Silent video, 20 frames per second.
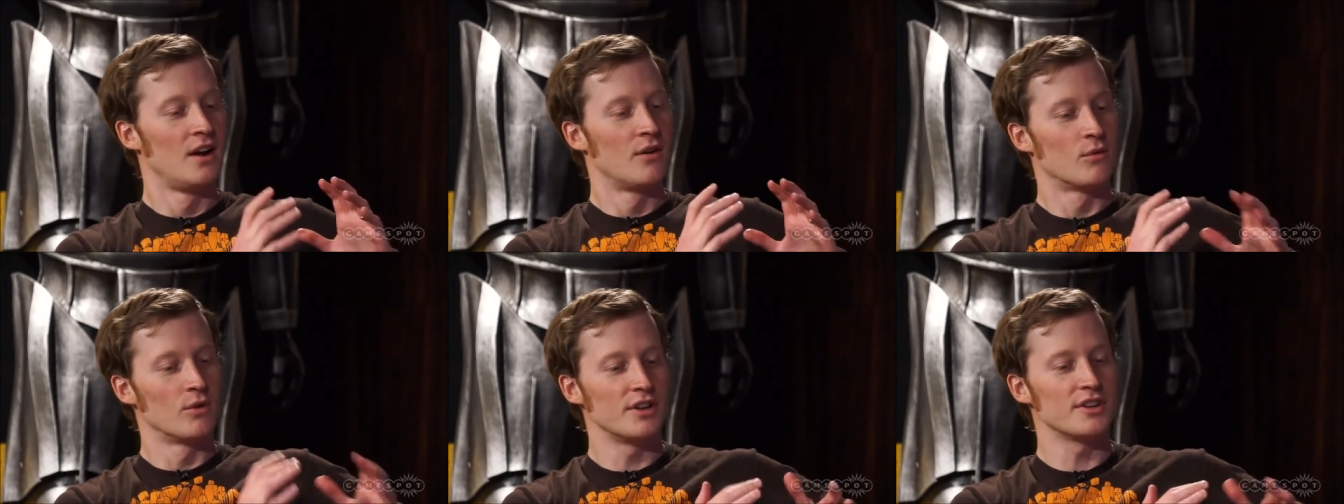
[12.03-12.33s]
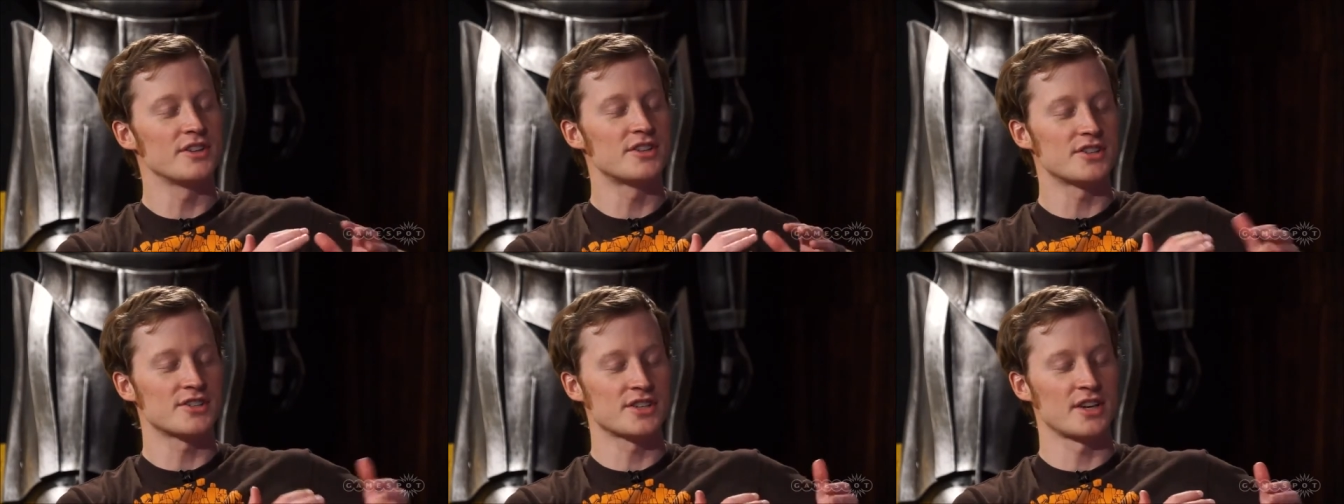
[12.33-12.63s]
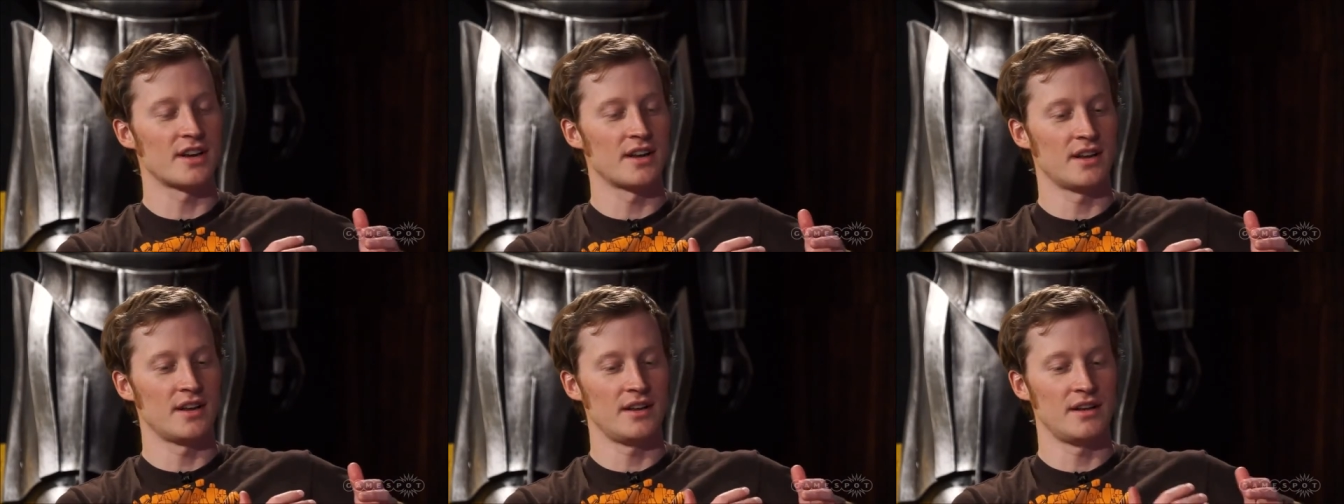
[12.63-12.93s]
really just
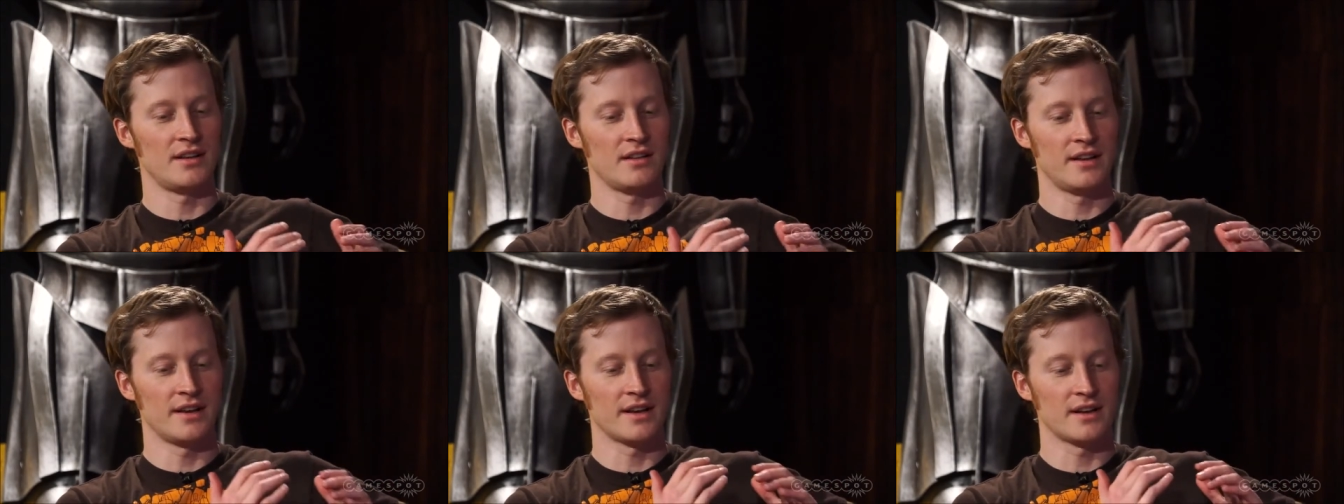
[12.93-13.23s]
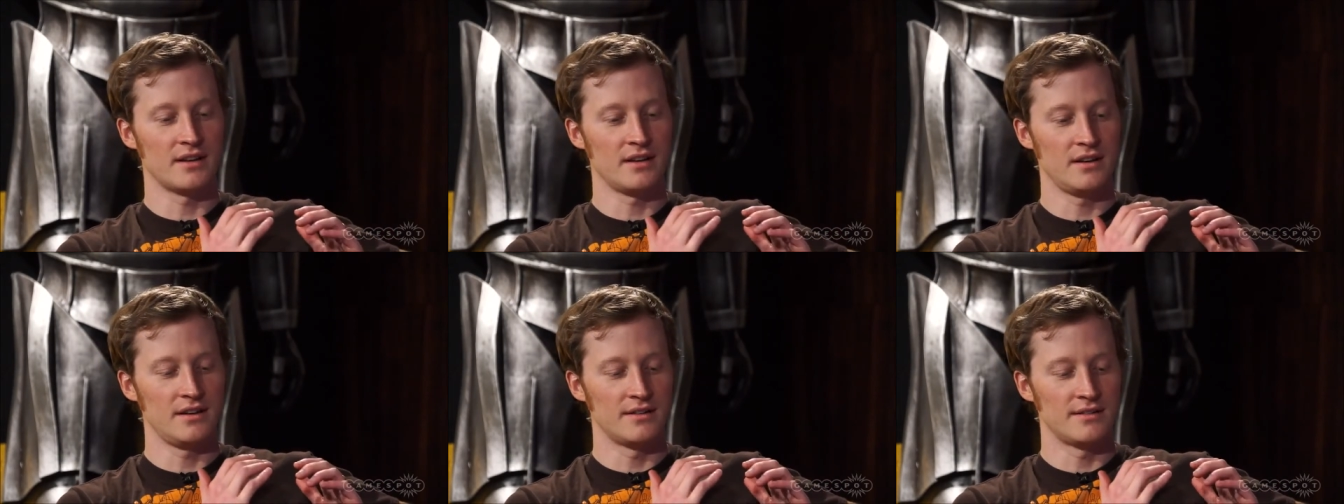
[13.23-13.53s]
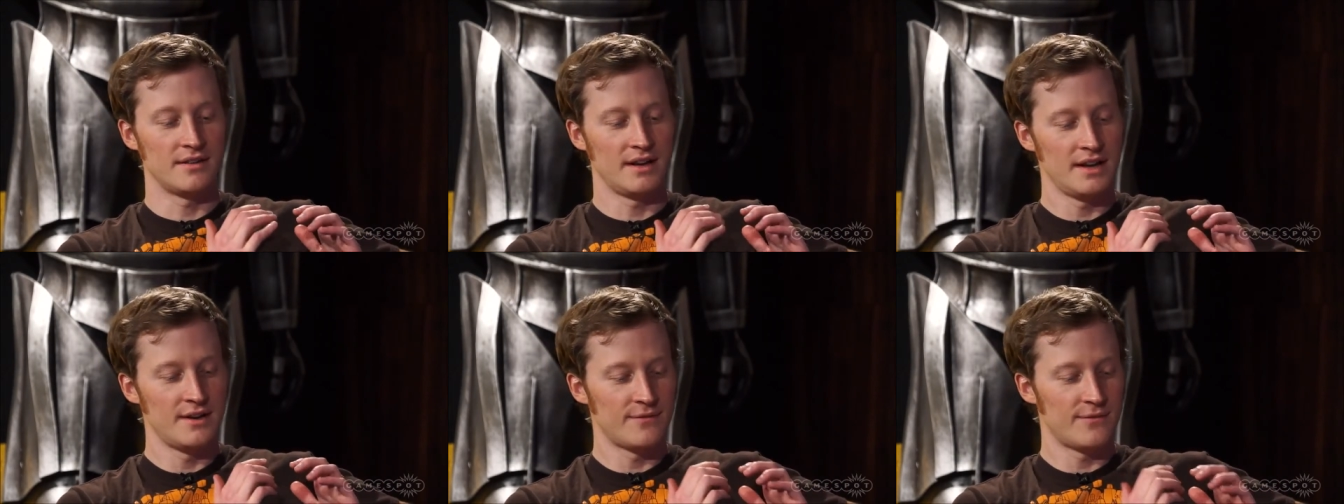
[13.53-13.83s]
kind of like
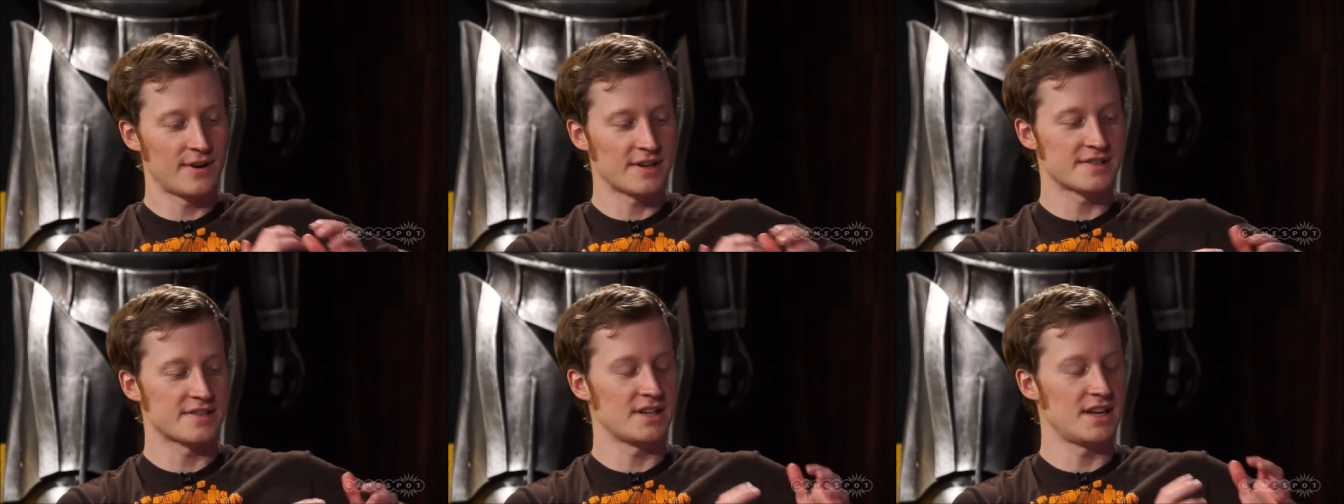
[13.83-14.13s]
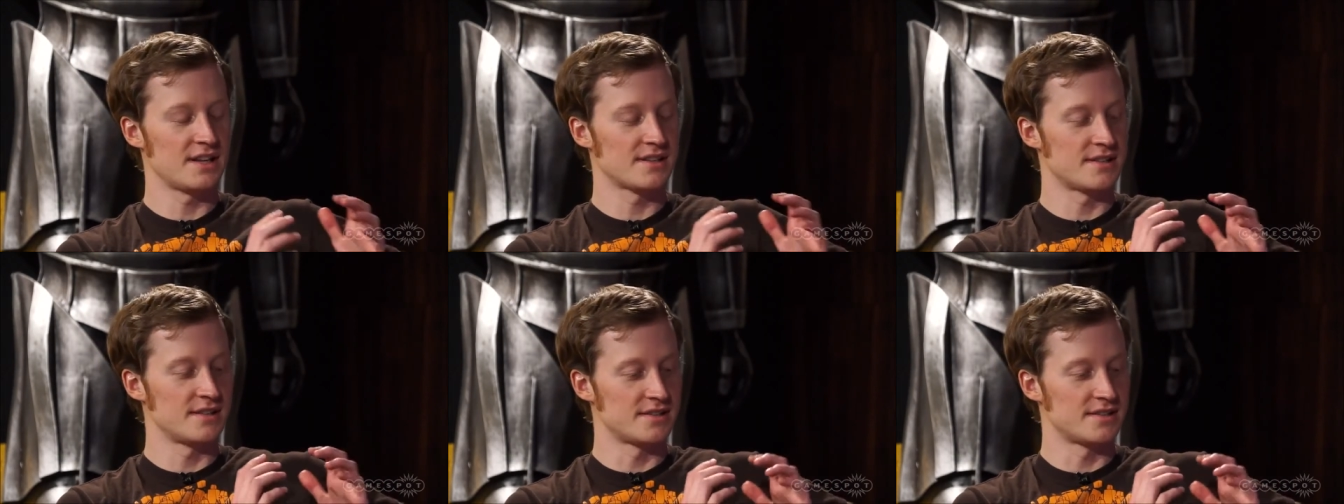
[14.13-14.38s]
it investigates